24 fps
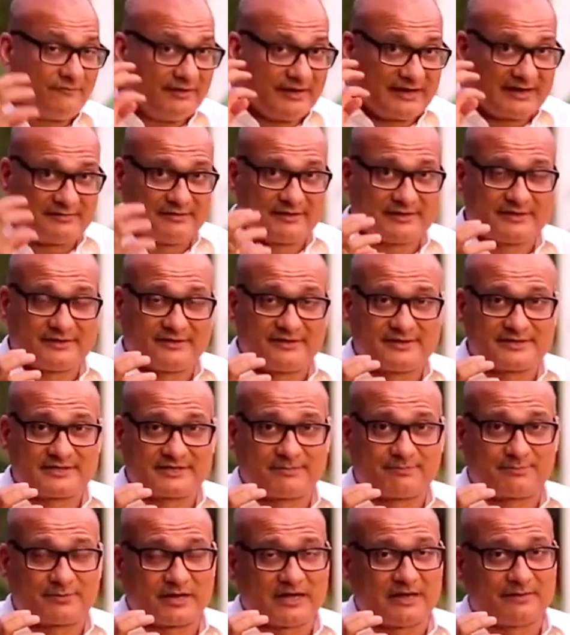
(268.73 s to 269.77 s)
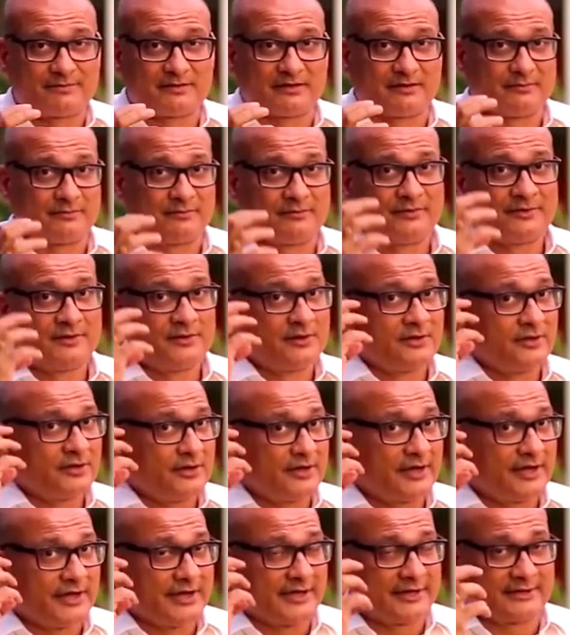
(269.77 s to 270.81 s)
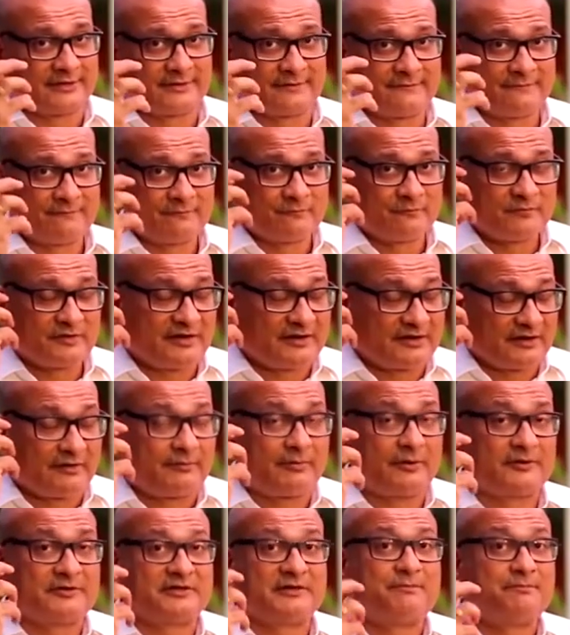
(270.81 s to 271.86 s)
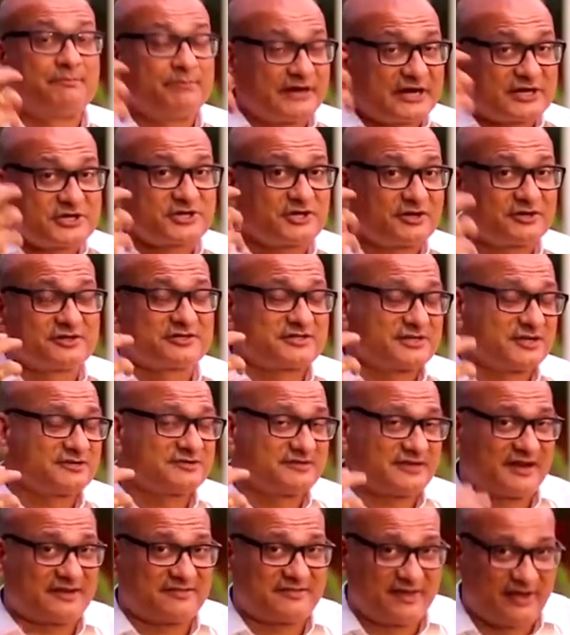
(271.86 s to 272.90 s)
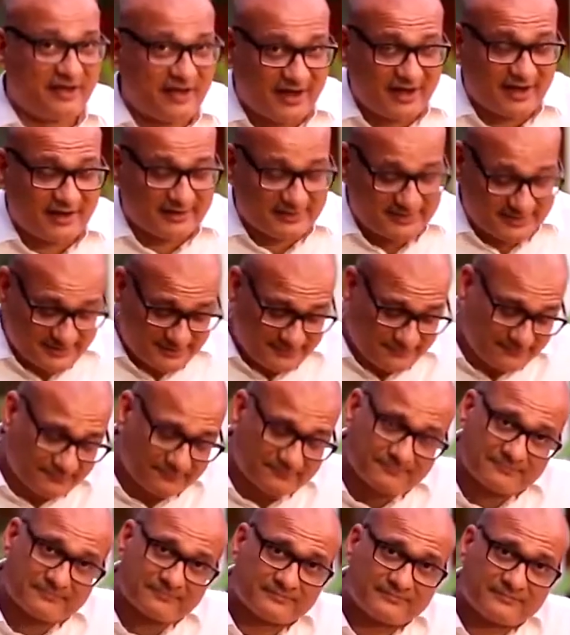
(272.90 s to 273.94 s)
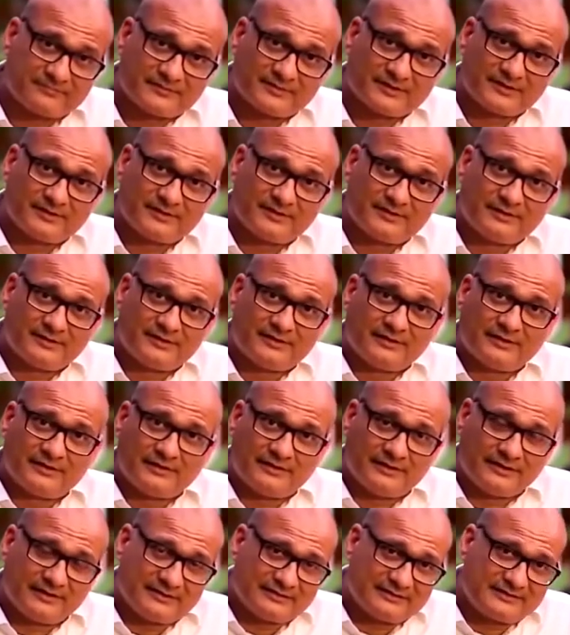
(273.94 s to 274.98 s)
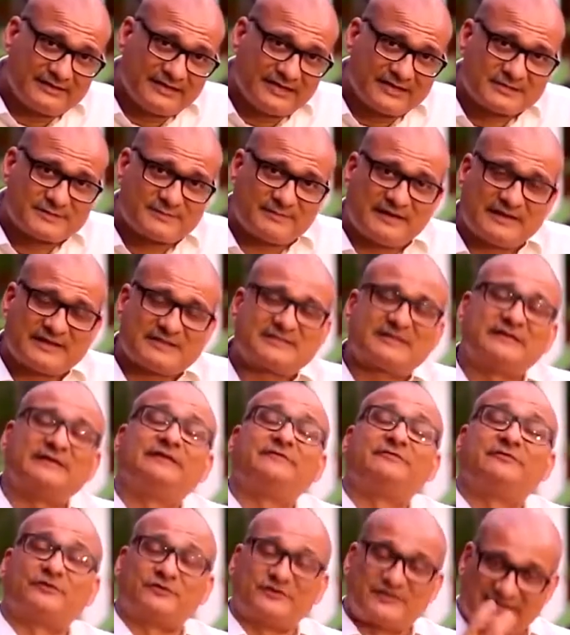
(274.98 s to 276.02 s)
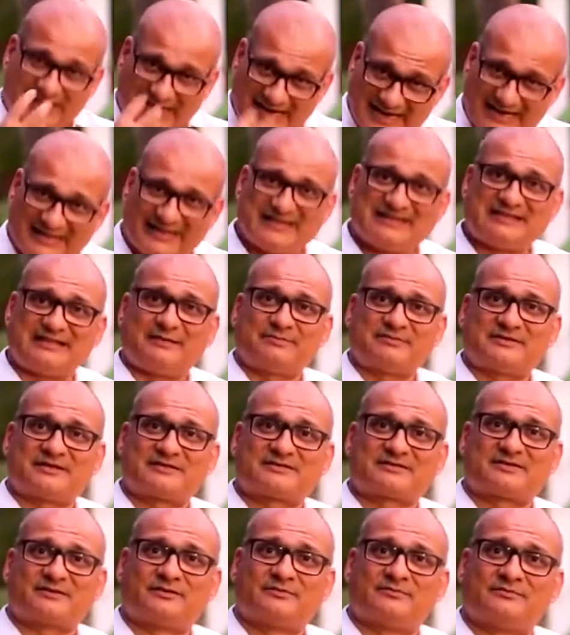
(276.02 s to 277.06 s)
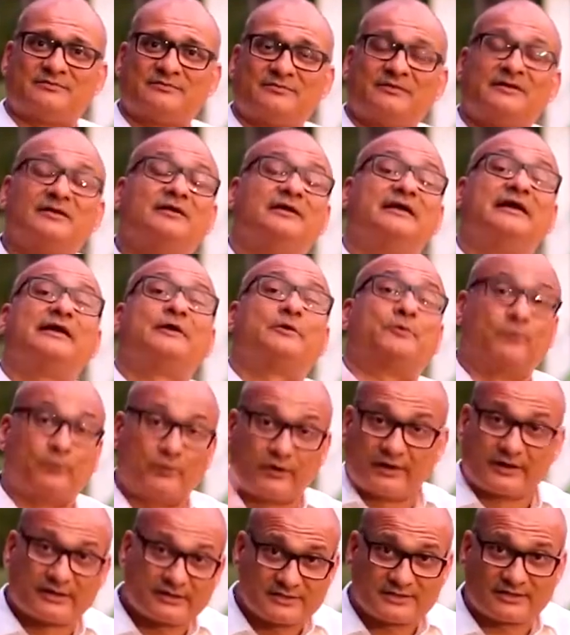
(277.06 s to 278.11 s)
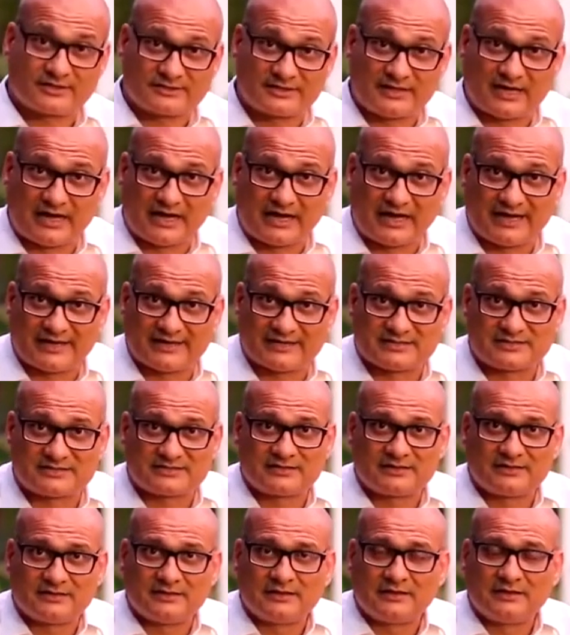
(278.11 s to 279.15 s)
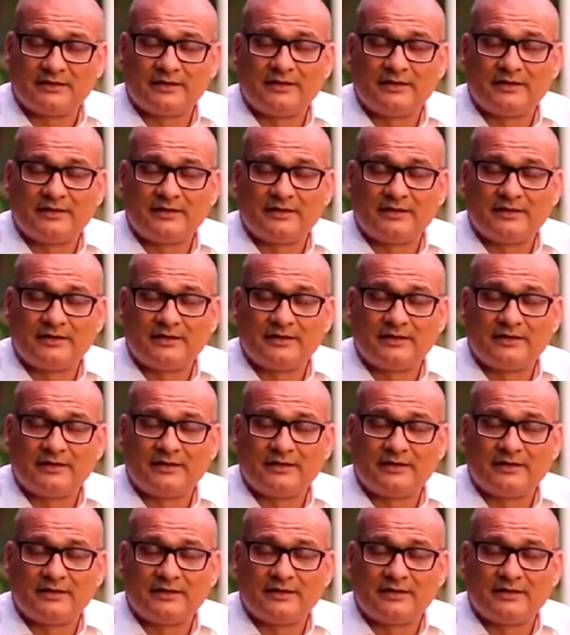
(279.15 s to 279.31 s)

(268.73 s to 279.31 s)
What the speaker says: Whenever there is a problem about the pressures inside the eyes, this medicine, if you take in the system, it works on the eyes,